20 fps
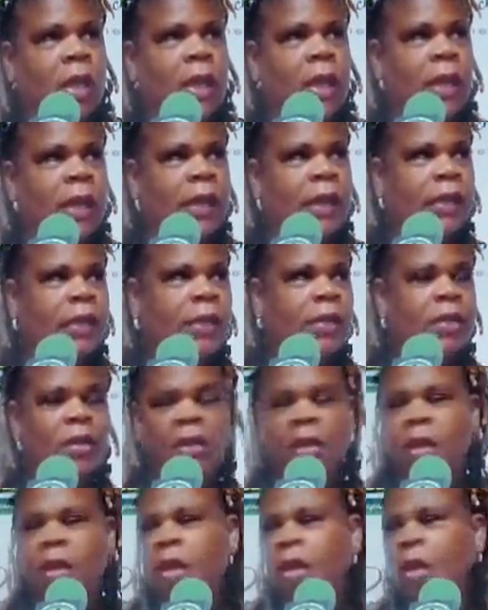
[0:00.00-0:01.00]
and
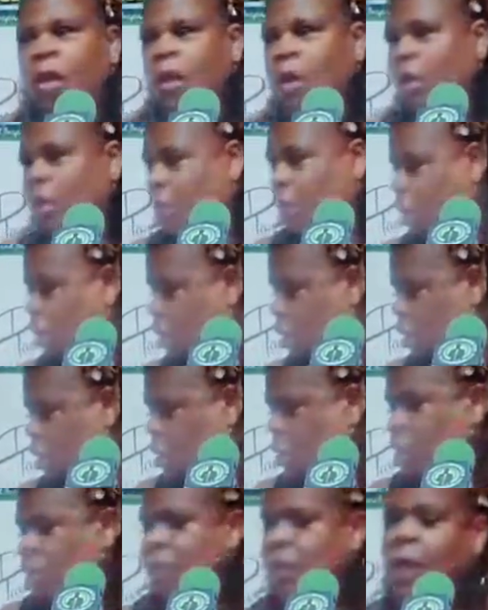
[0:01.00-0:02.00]

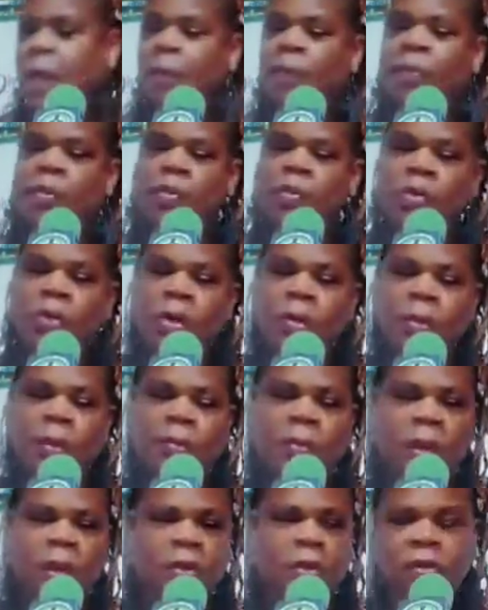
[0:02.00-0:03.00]
that poem, I'm
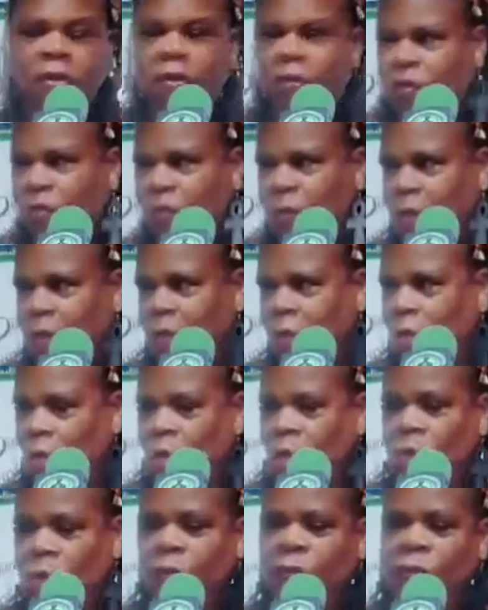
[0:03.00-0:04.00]
not going to say the
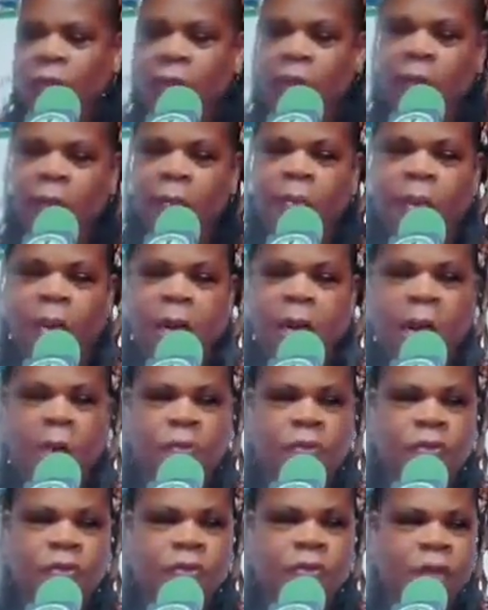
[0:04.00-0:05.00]
whole thing, but I
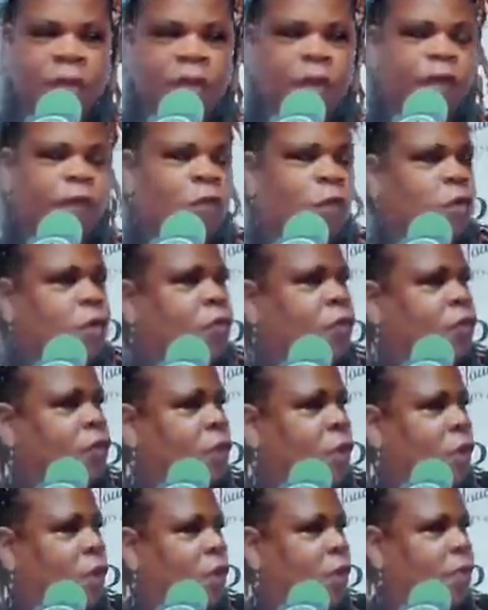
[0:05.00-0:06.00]
will say the first
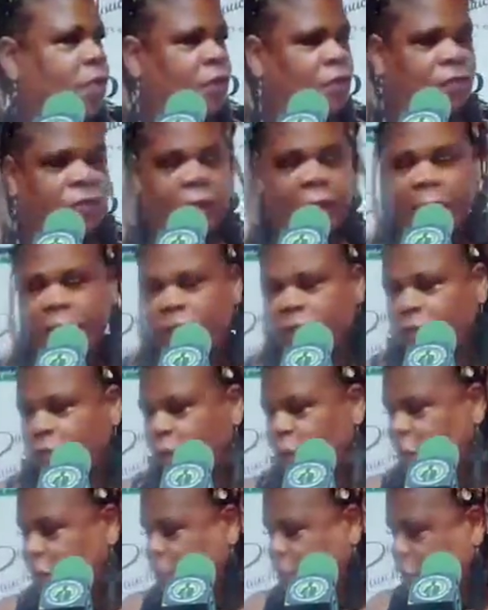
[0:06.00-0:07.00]
um, stanza
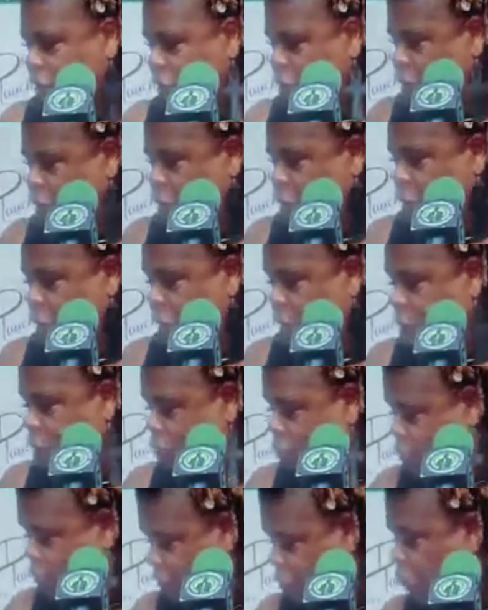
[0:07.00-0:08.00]
of it. And
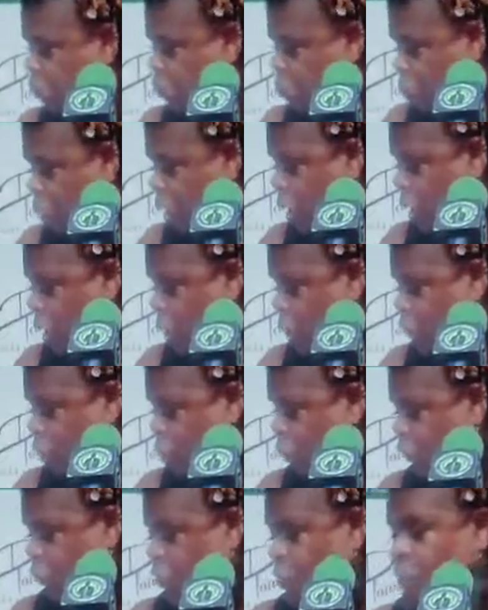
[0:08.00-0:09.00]
the reason why I
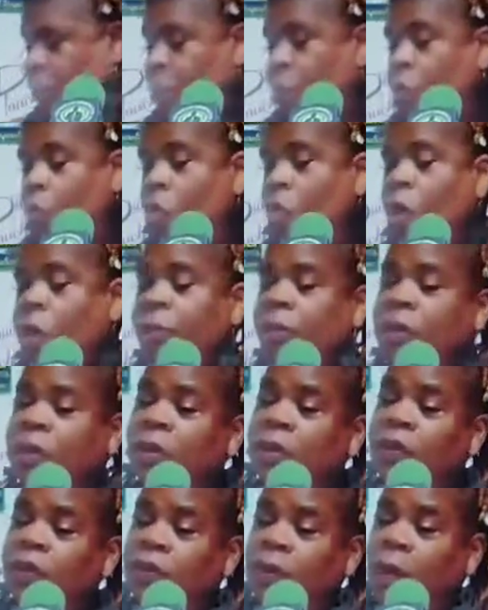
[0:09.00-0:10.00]
wrote the poem,
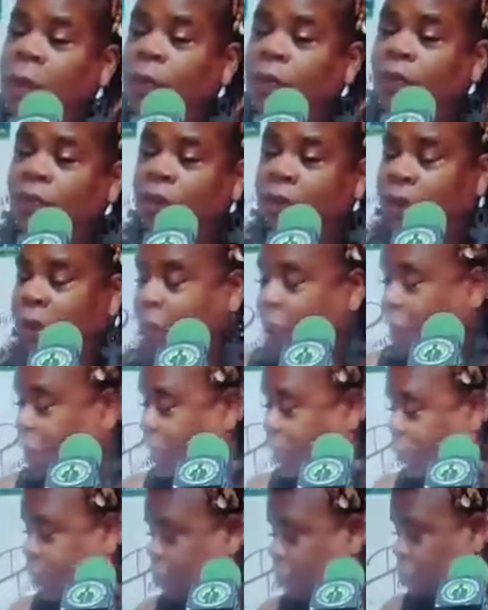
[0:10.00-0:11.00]
because I was in that
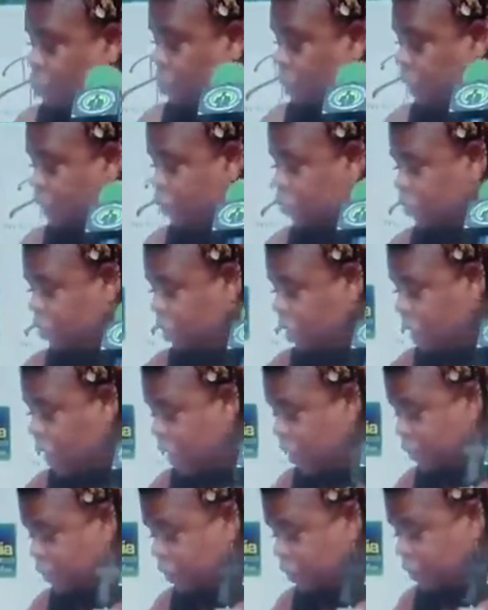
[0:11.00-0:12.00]
contemplation,
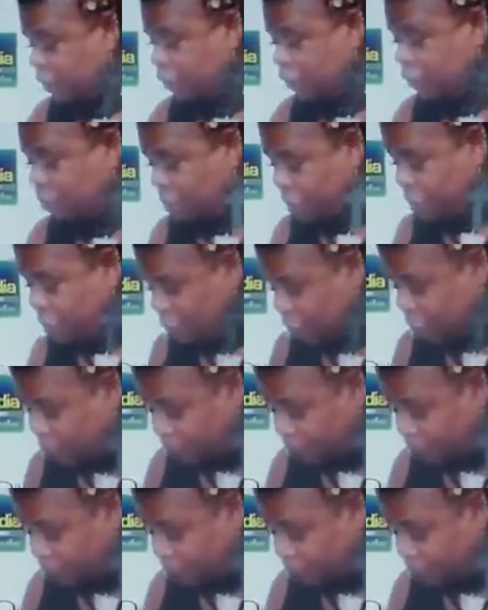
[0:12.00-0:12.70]
asking Spirit.